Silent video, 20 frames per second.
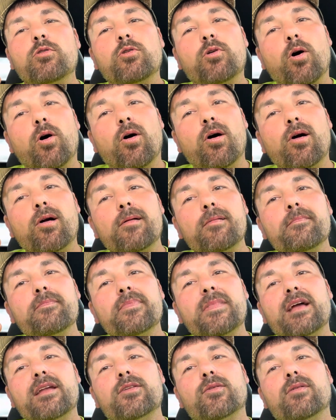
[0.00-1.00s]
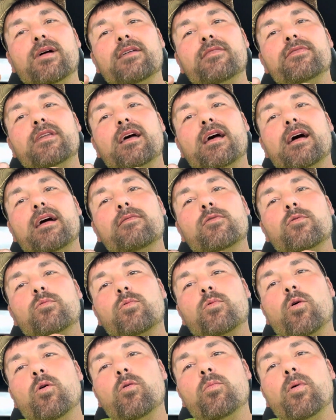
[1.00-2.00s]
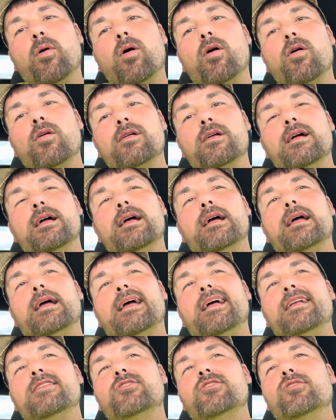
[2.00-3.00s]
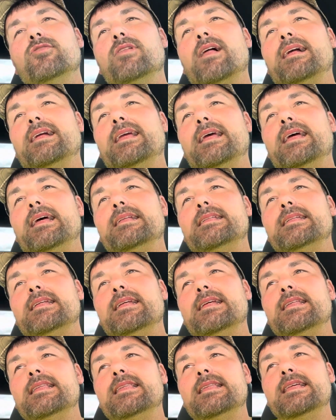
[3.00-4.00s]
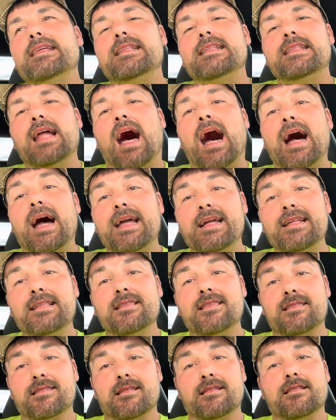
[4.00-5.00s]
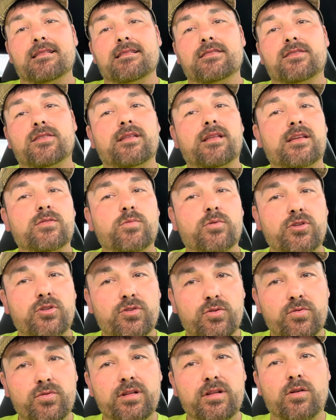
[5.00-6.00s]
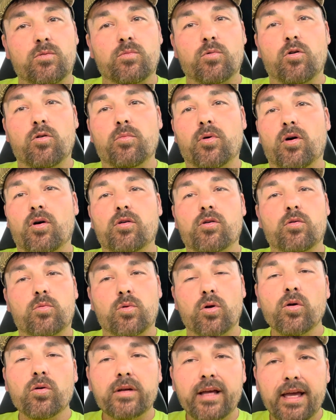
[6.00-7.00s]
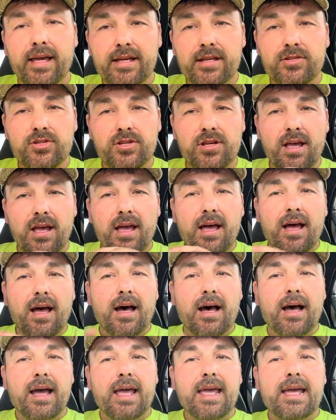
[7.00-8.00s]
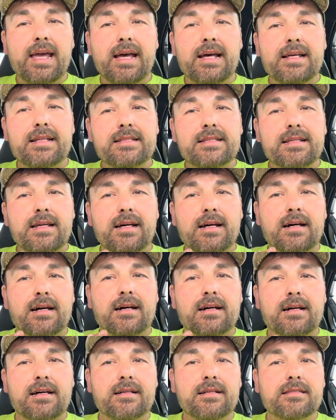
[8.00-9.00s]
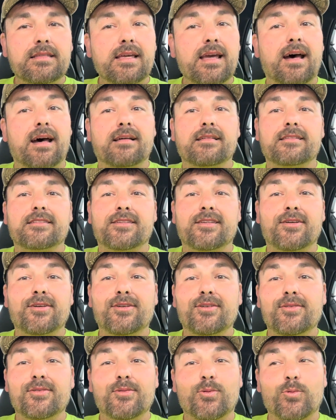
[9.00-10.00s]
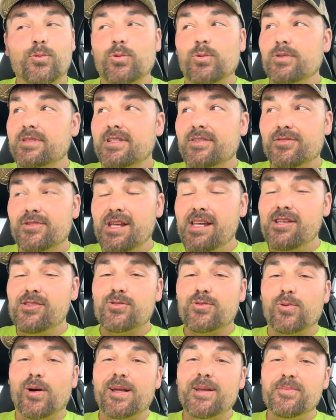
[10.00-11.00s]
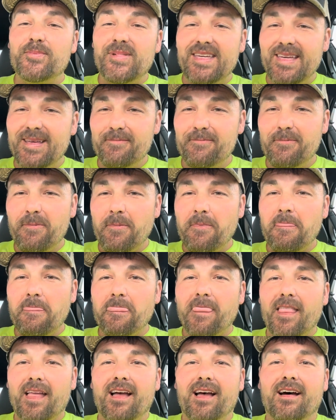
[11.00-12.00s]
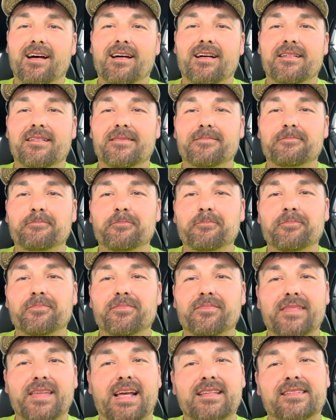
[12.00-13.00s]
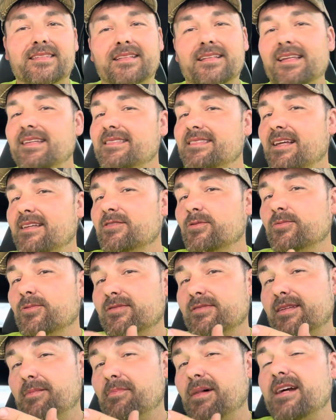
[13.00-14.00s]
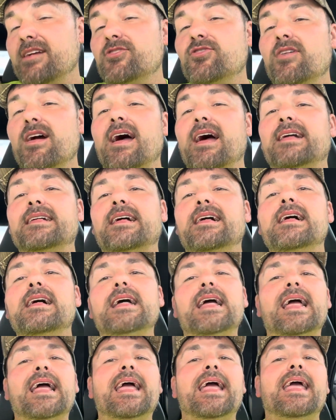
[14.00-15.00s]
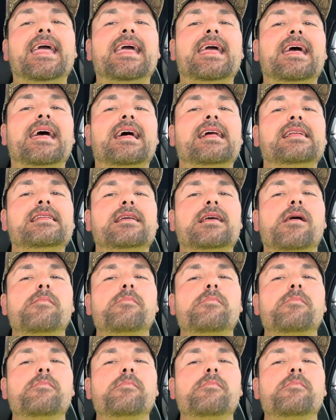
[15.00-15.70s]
car, I don't have to have a roll bar until I get in the 9s. So that's when you do need a roll bar or roll cage. And yeah, so the rules have changed quite a bit. That's the rules at my track. And